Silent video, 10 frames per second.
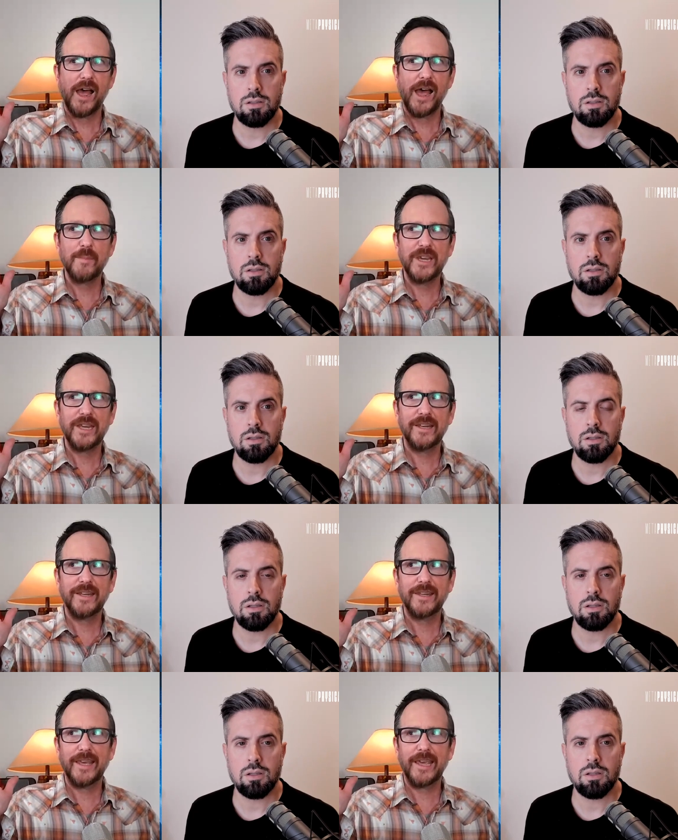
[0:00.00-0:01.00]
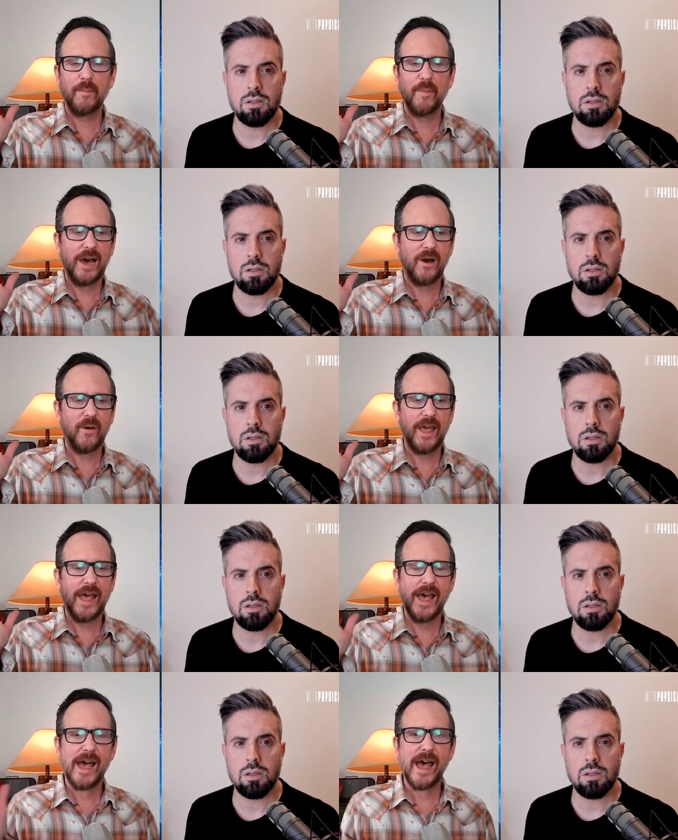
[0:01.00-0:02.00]
Speaker 1: I mean, think about
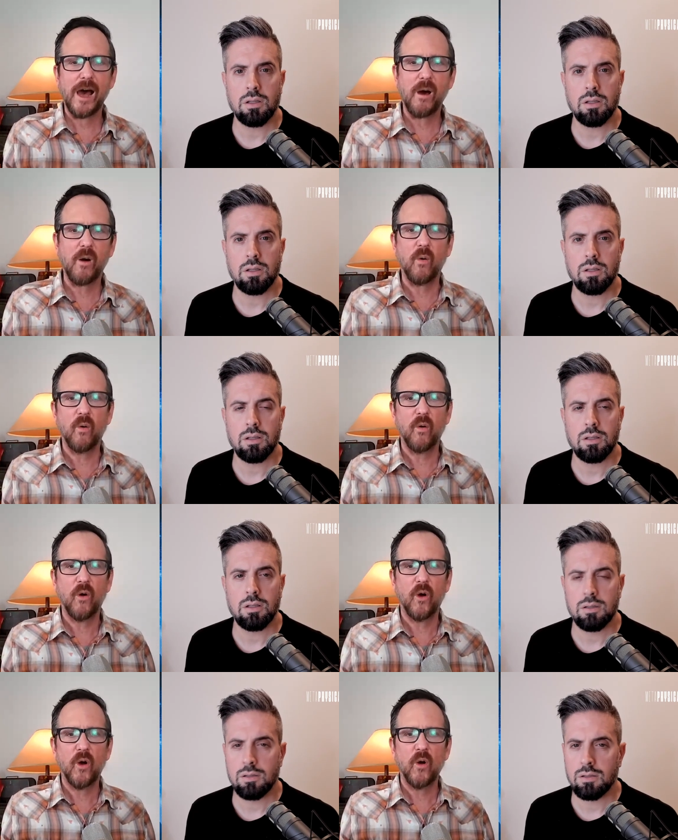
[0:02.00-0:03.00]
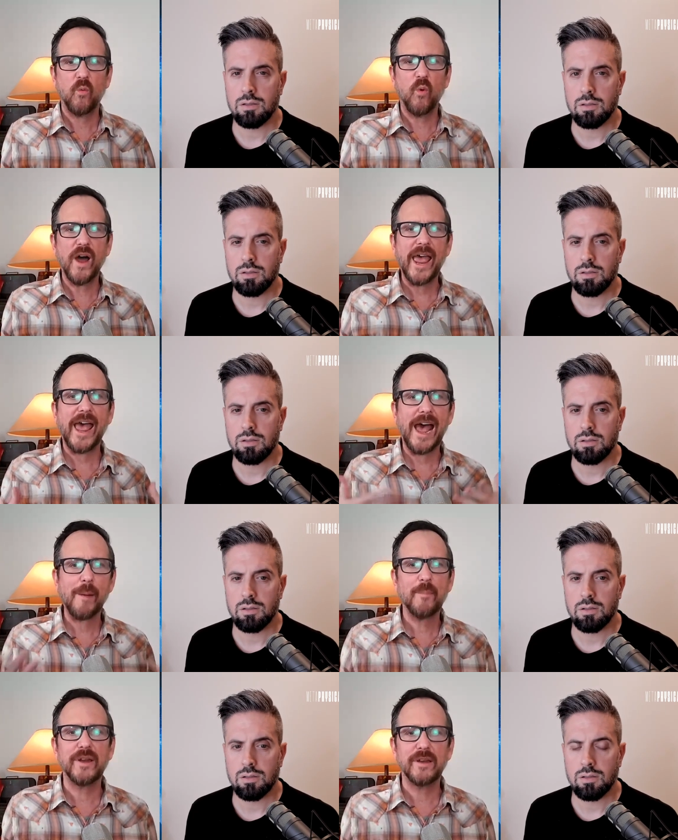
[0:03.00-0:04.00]
how, what
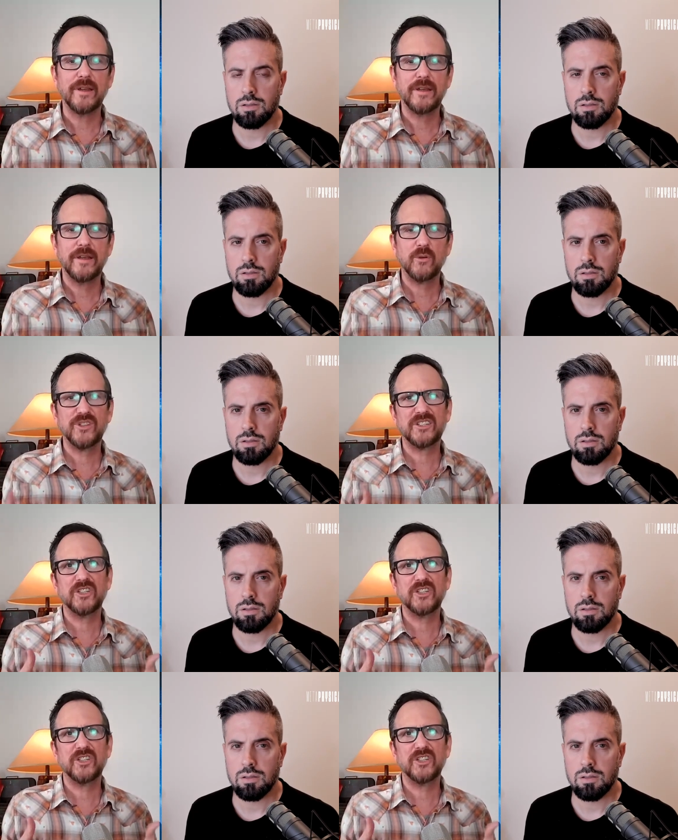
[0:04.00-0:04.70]
happened. Was that